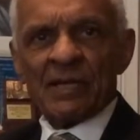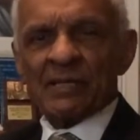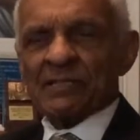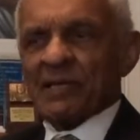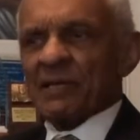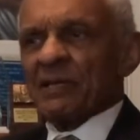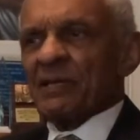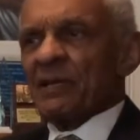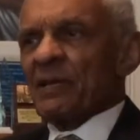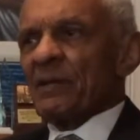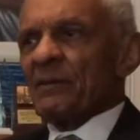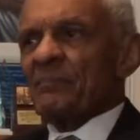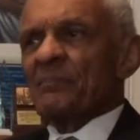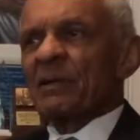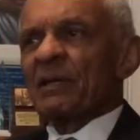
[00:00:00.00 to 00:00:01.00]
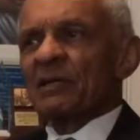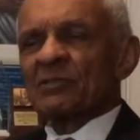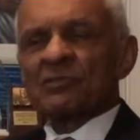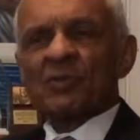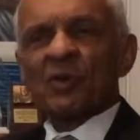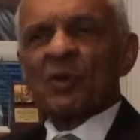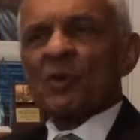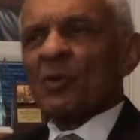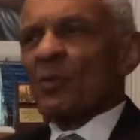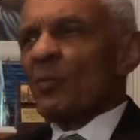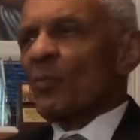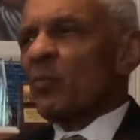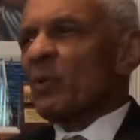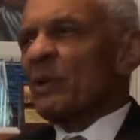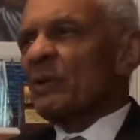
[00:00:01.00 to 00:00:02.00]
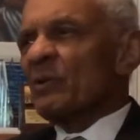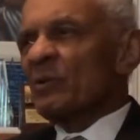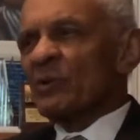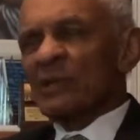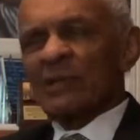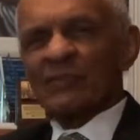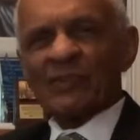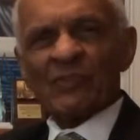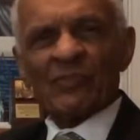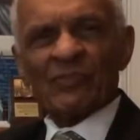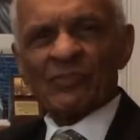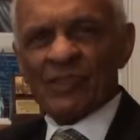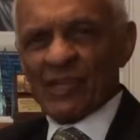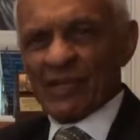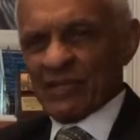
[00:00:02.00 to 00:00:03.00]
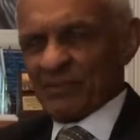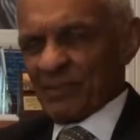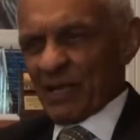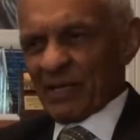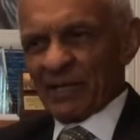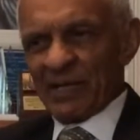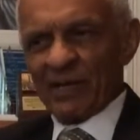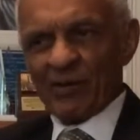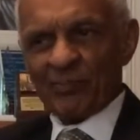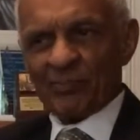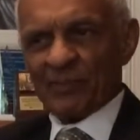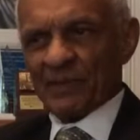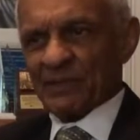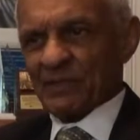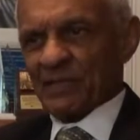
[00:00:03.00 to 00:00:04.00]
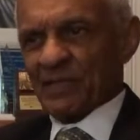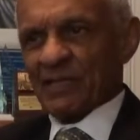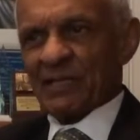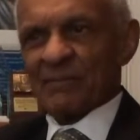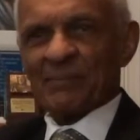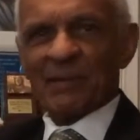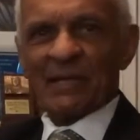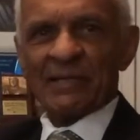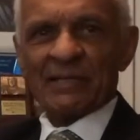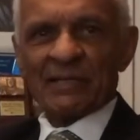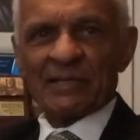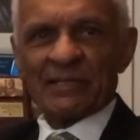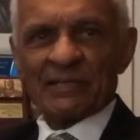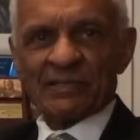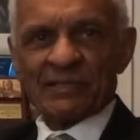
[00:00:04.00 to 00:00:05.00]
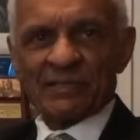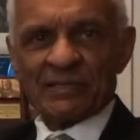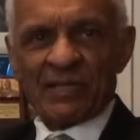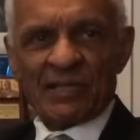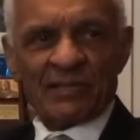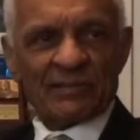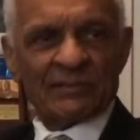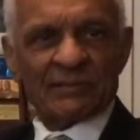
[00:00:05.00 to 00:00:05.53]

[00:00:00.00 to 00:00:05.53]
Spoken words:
See, because we don't even think about helping anybody that gets in jail.